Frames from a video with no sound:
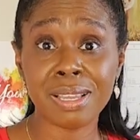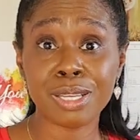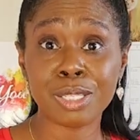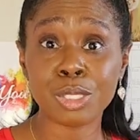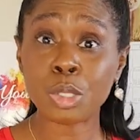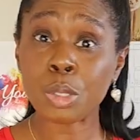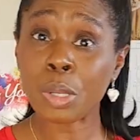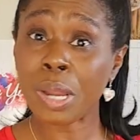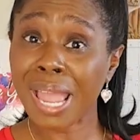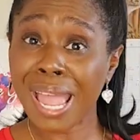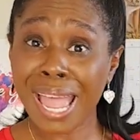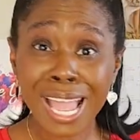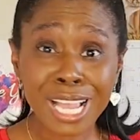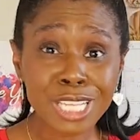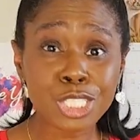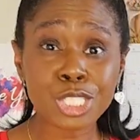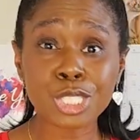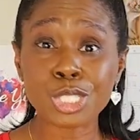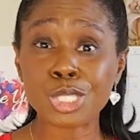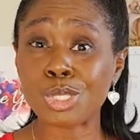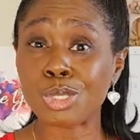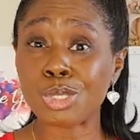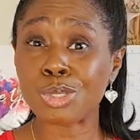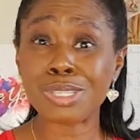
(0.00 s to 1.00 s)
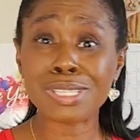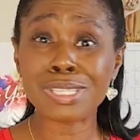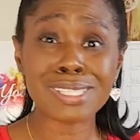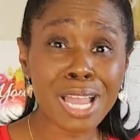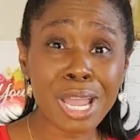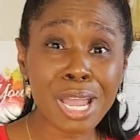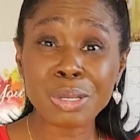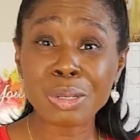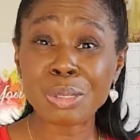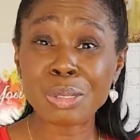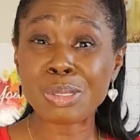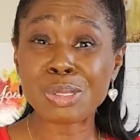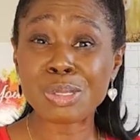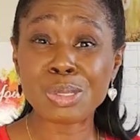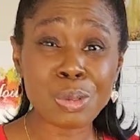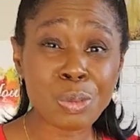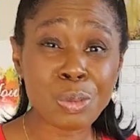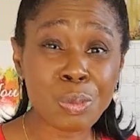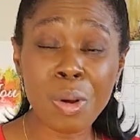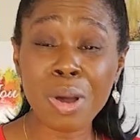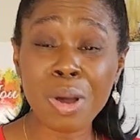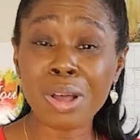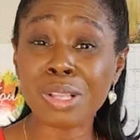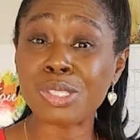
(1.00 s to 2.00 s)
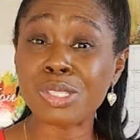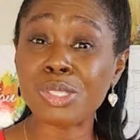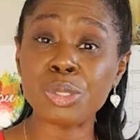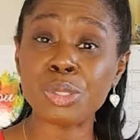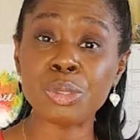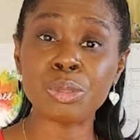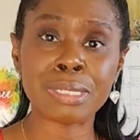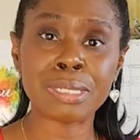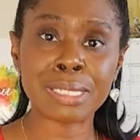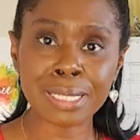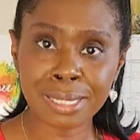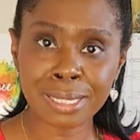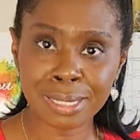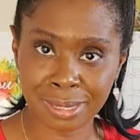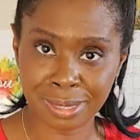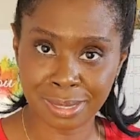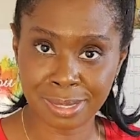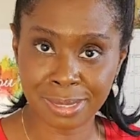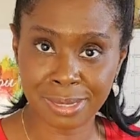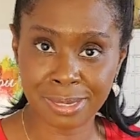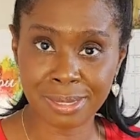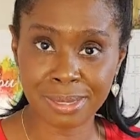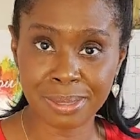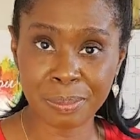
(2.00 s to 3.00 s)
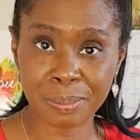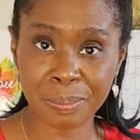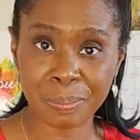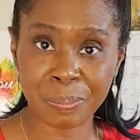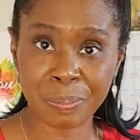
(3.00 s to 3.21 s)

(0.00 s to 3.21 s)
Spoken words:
your actions, your desires, your wants, your needs.